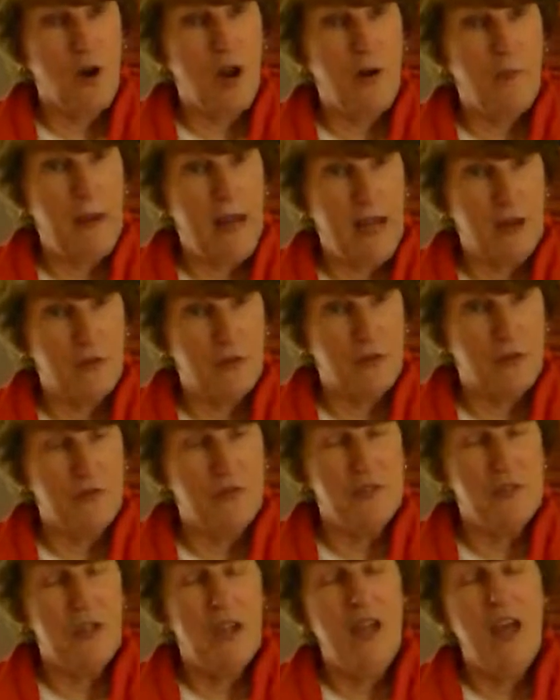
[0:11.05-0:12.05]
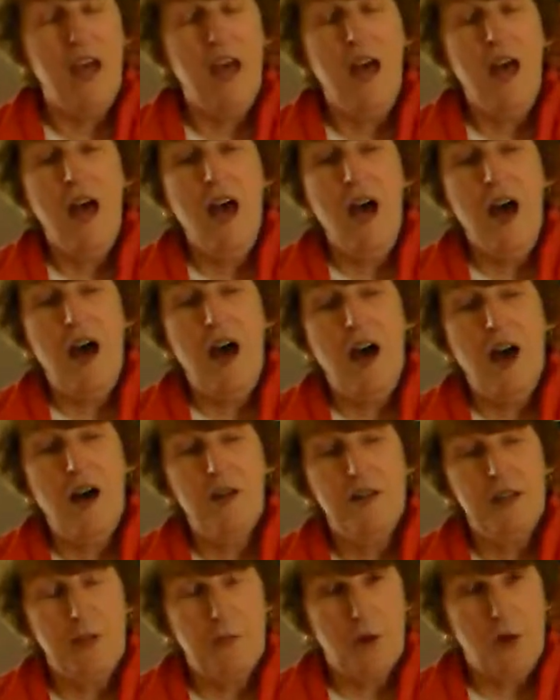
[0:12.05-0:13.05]
Rob Andrews,
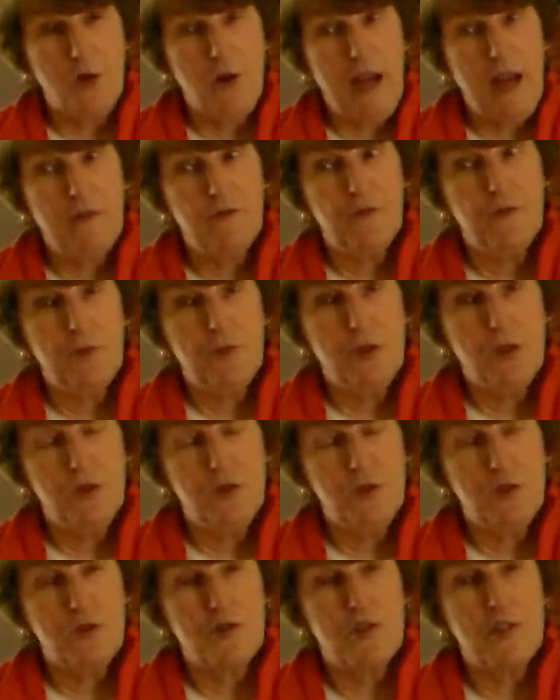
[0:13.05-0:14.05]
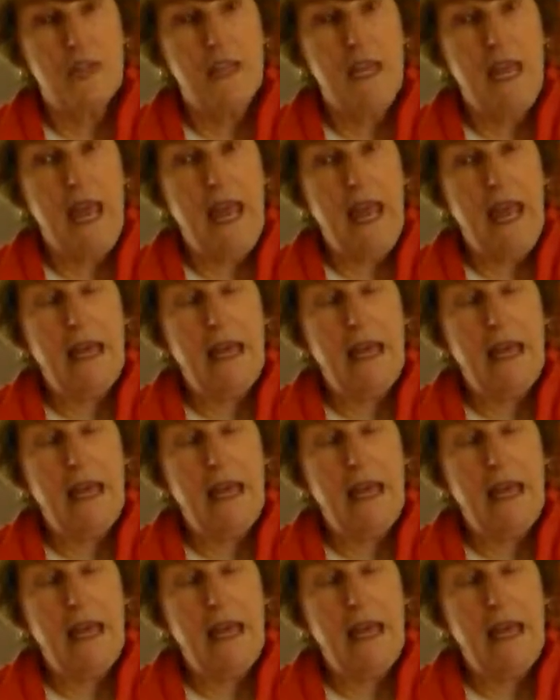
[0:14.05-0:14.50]
Democrat from New Jersey.